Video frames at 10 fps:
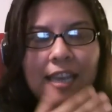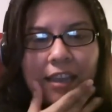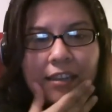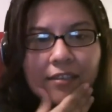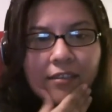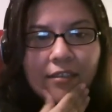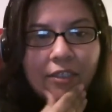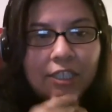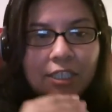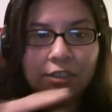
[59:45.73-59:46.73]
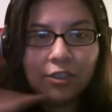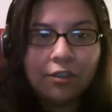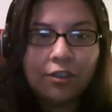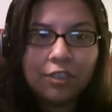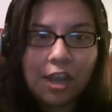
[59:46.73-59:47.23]
and she
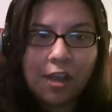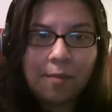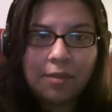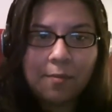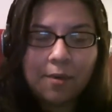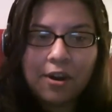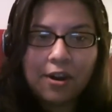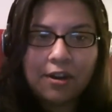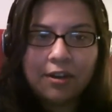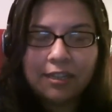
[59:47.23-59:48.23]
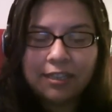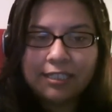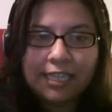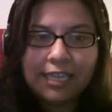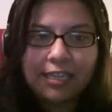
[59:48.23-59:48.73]
took the job at the bar at
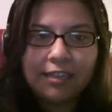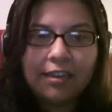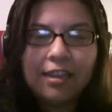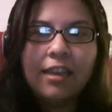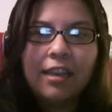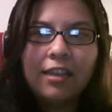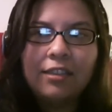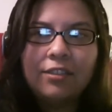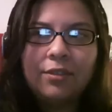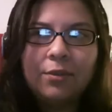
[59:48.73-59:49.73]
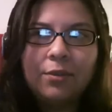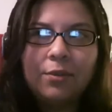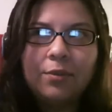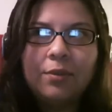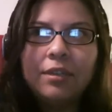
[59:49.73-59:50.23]
this inn
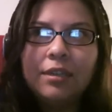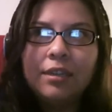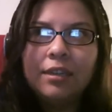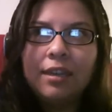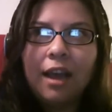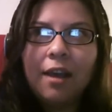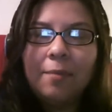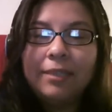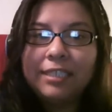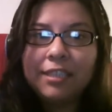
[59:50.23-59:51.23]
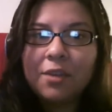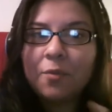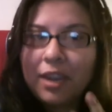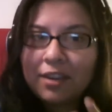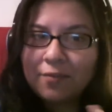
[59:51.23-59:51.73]
to uh, basically
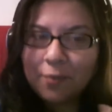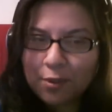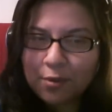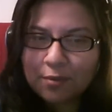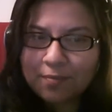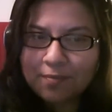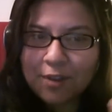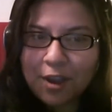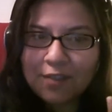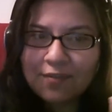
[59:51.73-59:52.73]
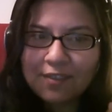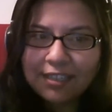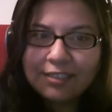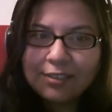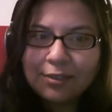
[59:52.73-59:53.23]
wait for the
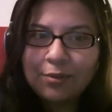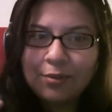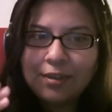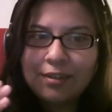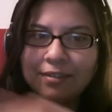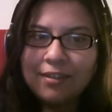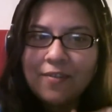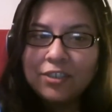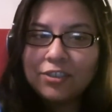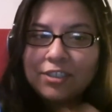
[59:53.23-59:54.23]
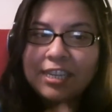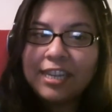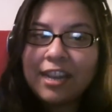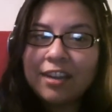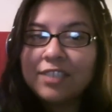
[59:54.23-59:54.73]
convict to eventually
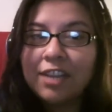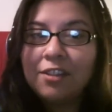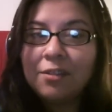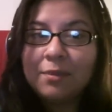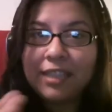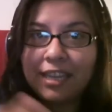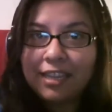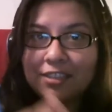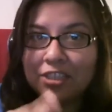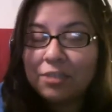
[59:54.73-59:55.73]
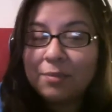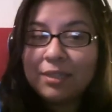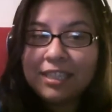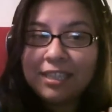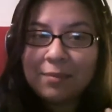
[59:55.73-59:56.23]
get out of jail, but like
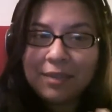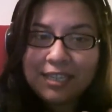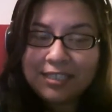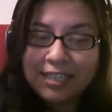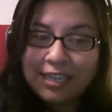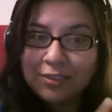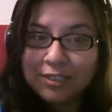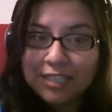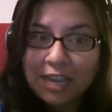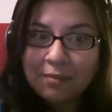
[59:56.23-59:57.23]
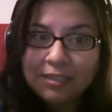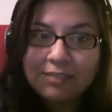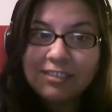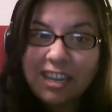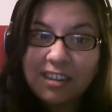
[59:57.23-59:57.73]
legitimately, but he decided to escape
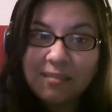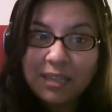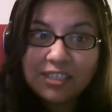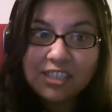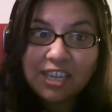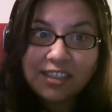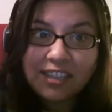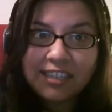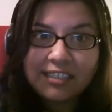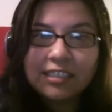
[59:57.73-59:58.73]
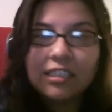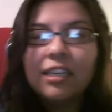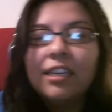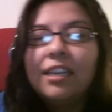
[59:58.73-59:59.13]
because he was tired of being in jail, I guess.